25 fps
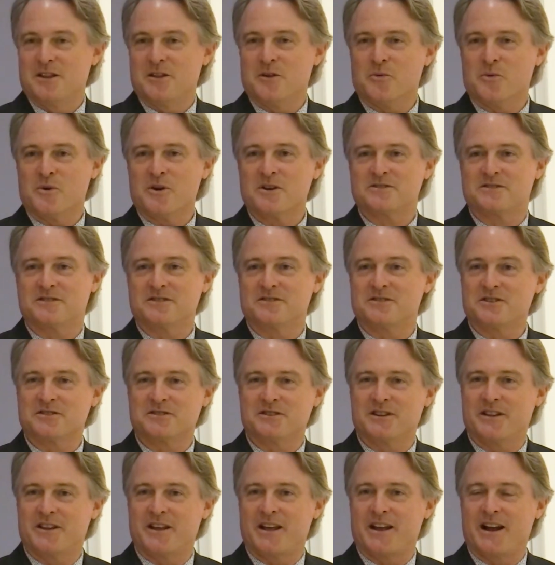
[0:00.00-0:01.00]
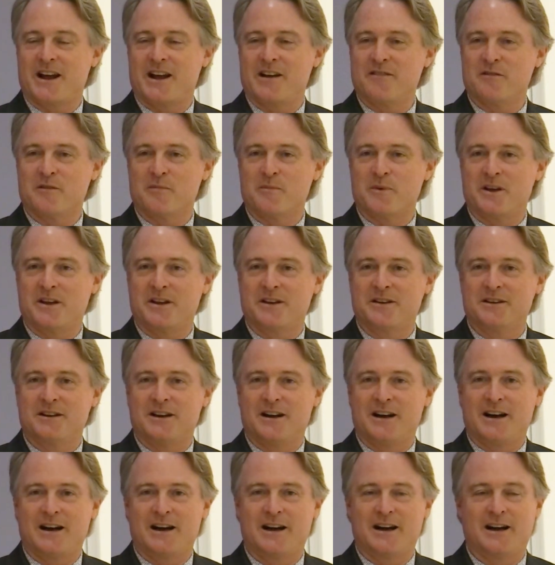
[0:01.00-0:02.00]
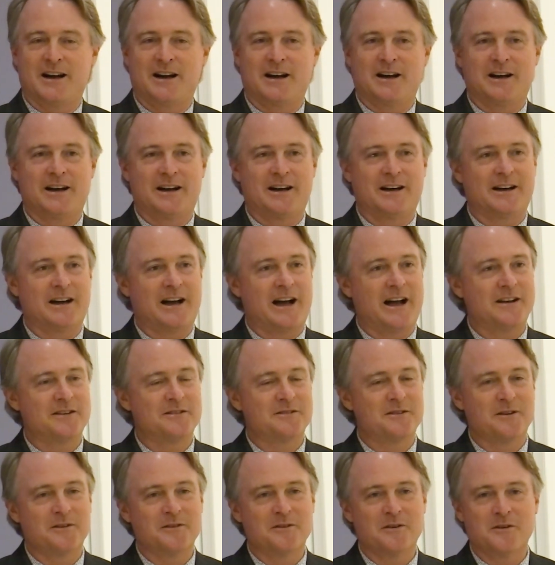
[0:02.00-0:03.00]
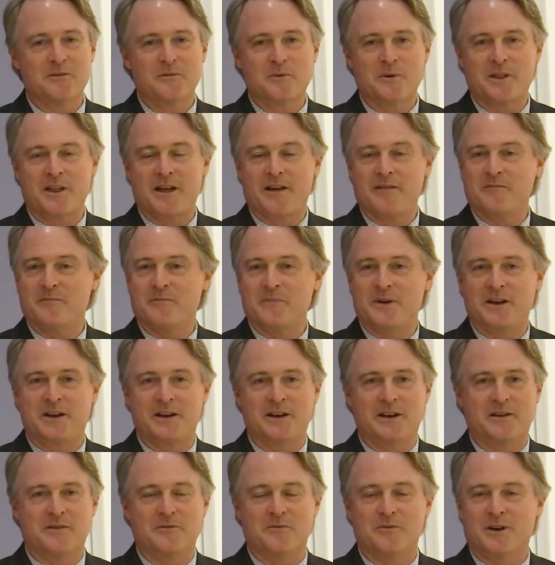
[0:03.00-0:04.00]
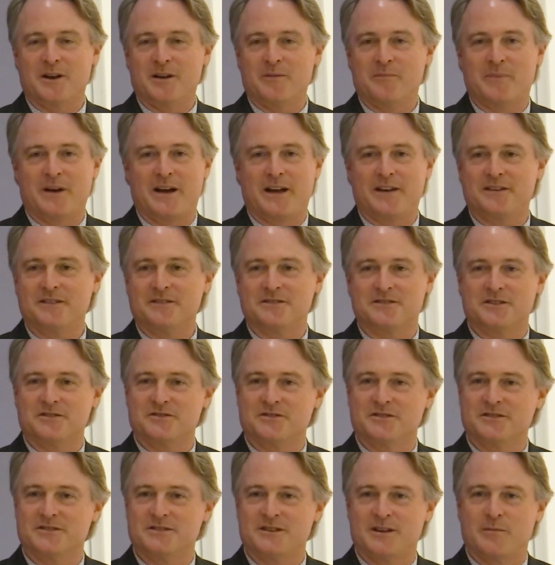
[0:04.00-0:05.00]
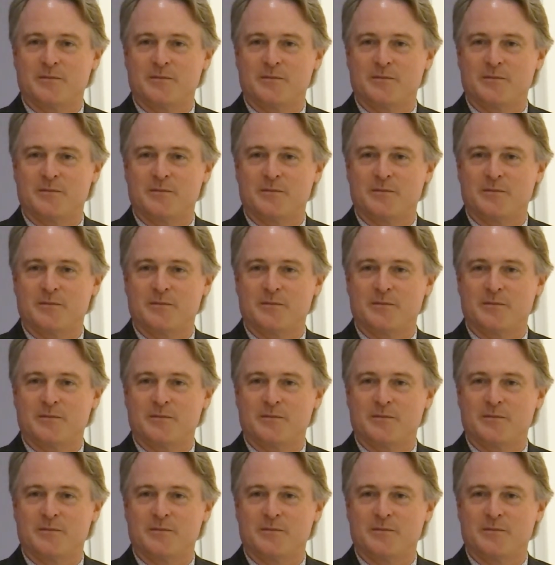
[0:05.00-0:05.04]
The worst decision that I ever made, I don't know whether I've made any really bad decisions.